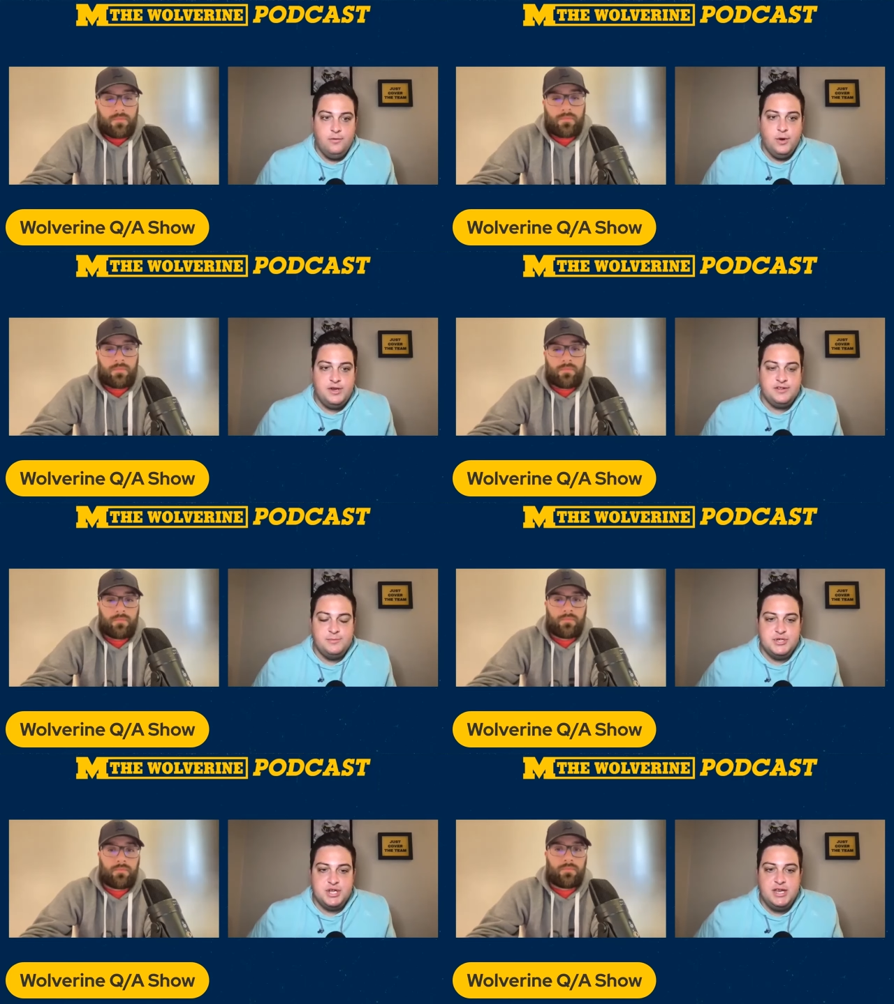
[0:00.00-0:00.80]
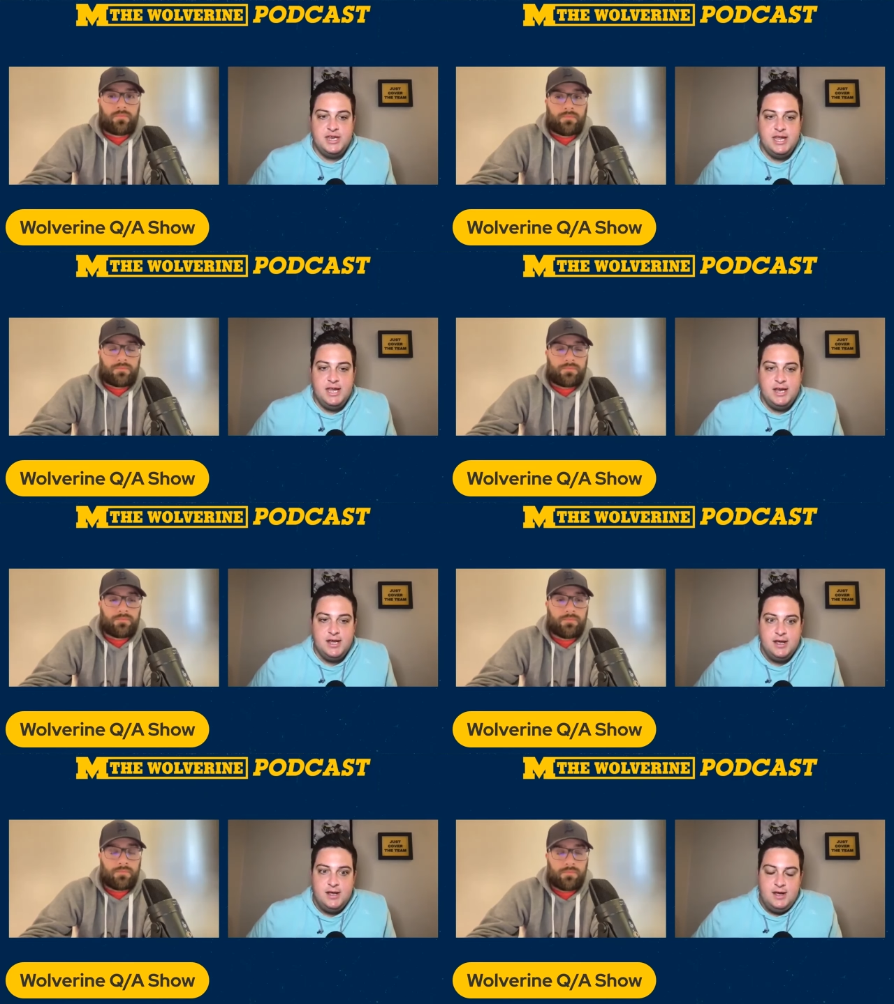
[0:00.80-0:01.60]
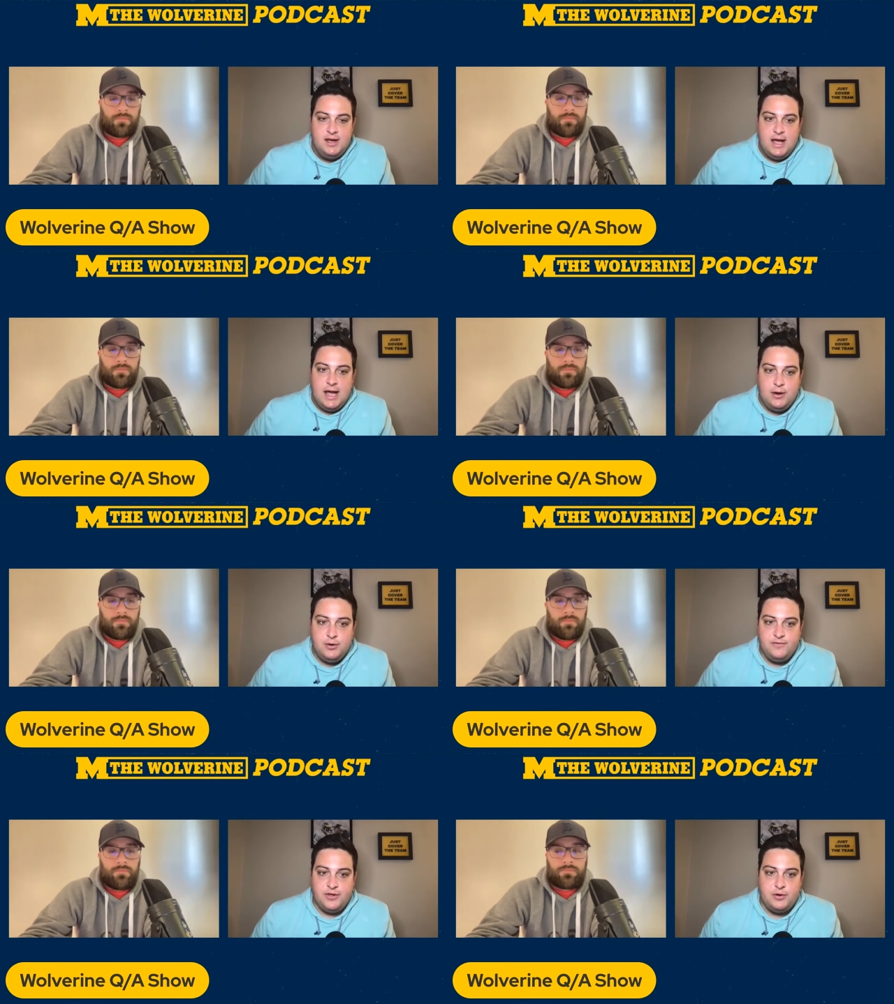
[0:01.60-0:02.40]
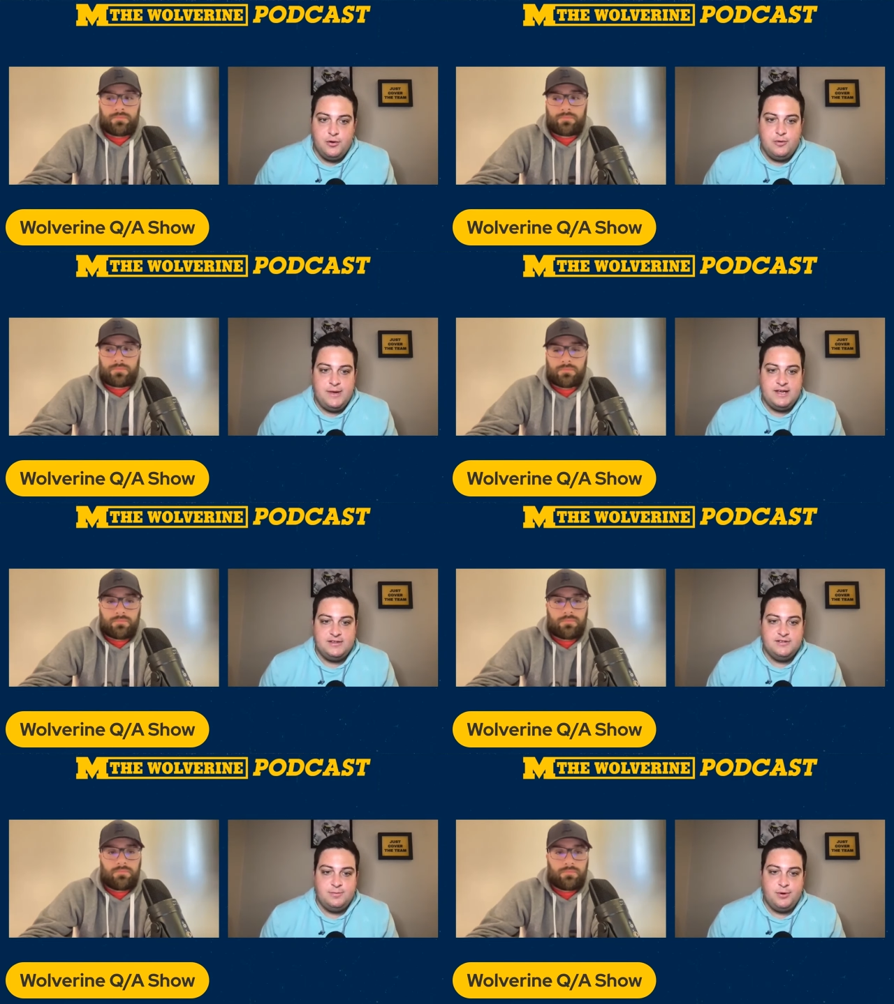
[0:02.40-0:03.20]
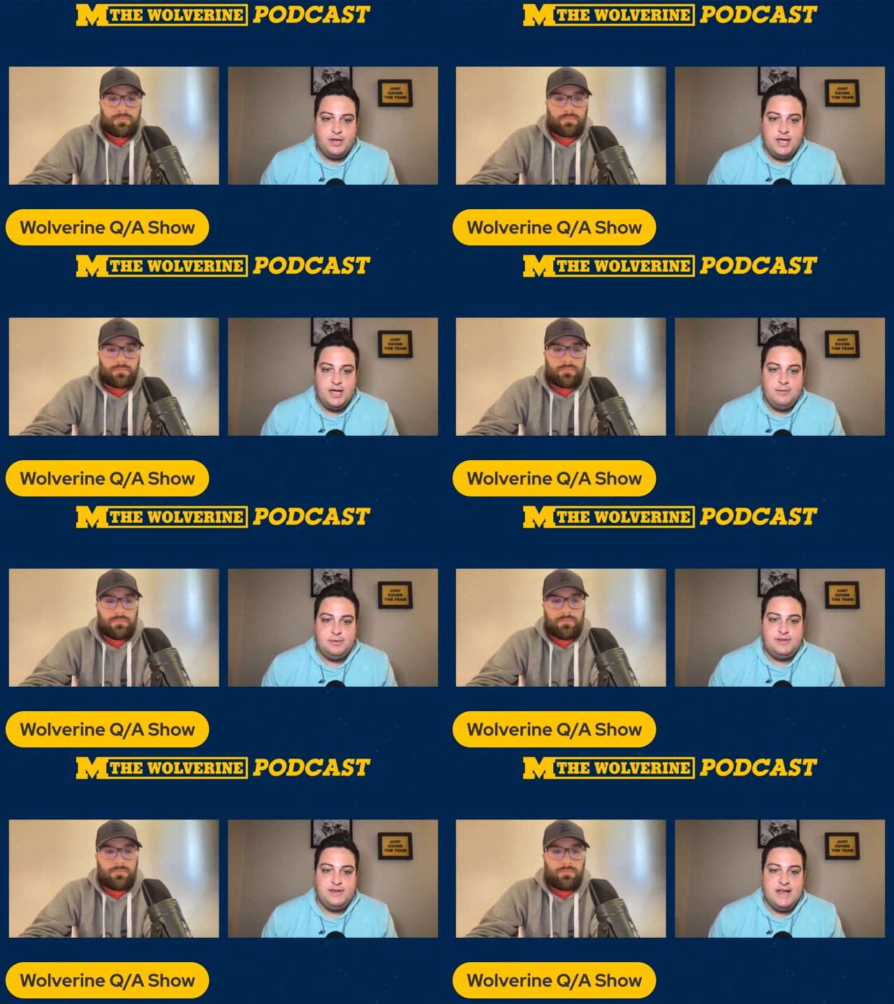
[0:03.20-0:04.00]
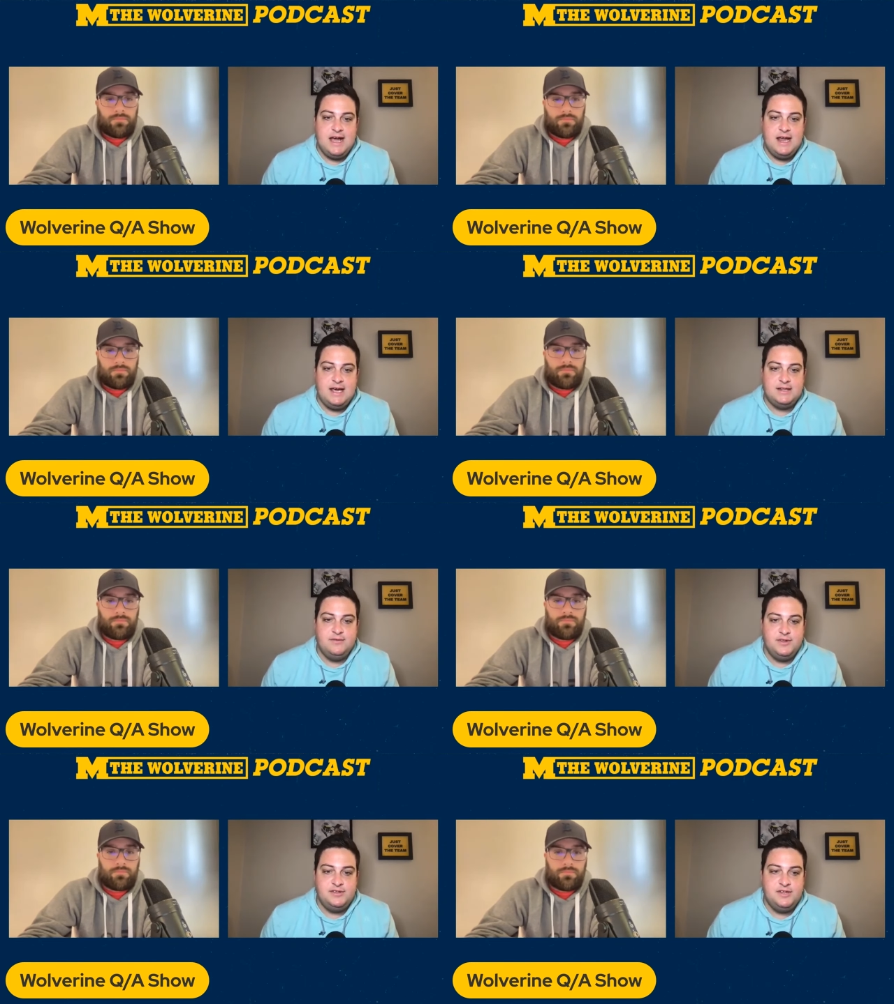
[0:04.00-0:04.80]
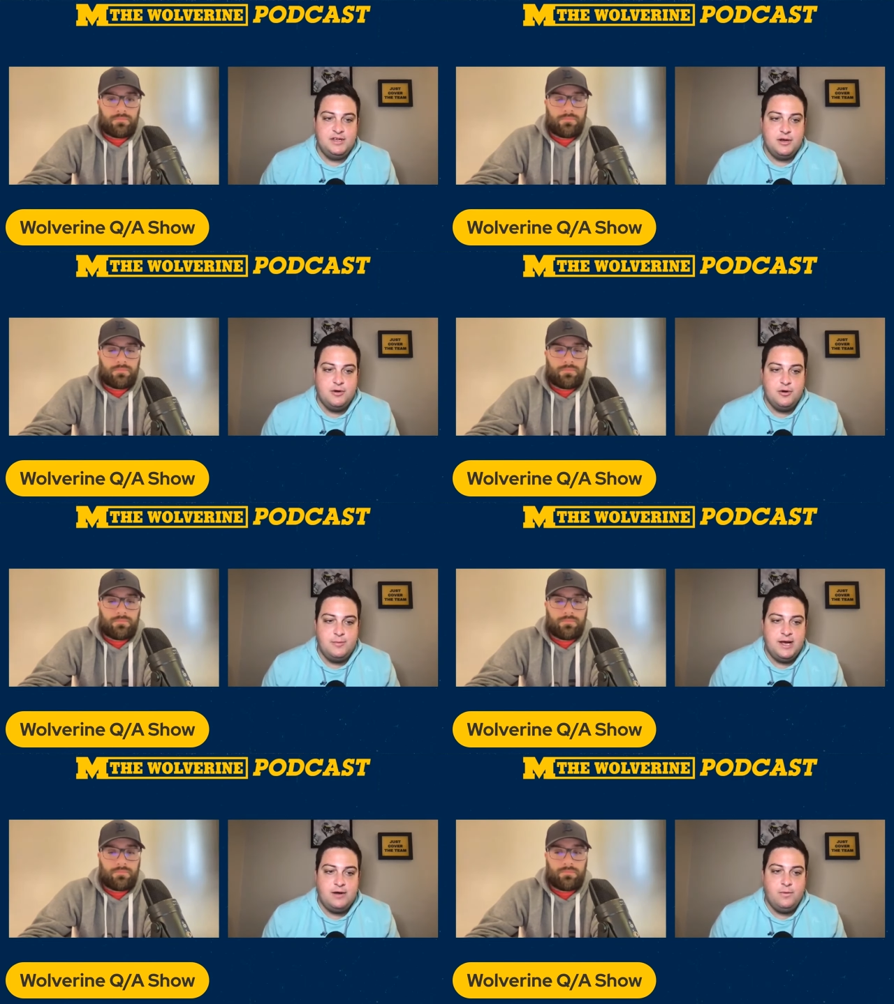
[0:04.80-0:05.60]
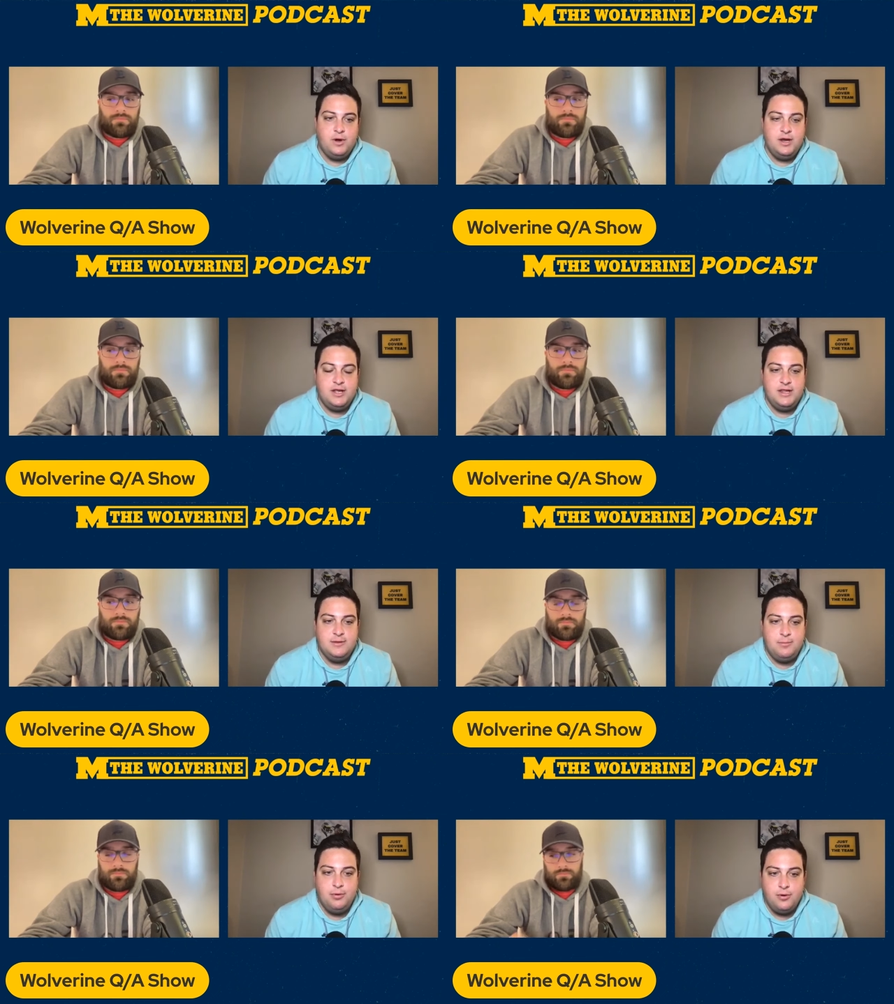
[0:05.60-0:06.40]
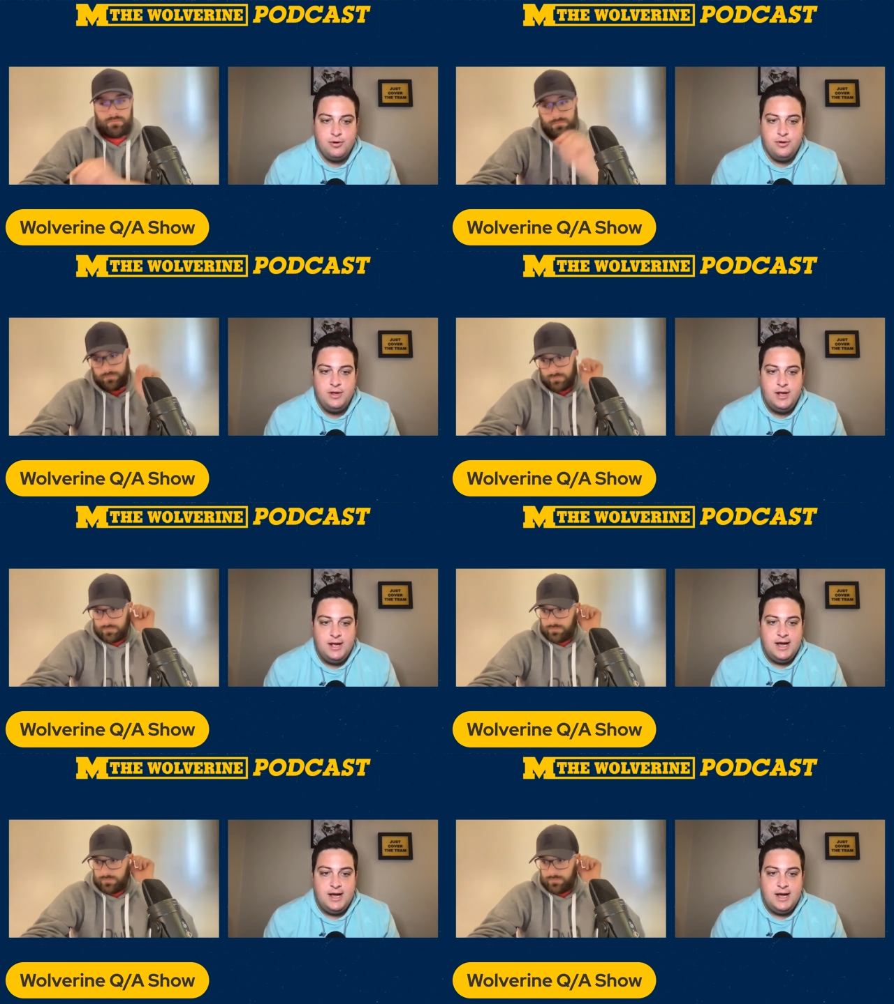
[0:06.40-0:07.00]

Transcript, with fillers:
Speaker 1: what does Michigan need out of the quarterbacks in spring camp to not actively seek a quarterback one in the portal?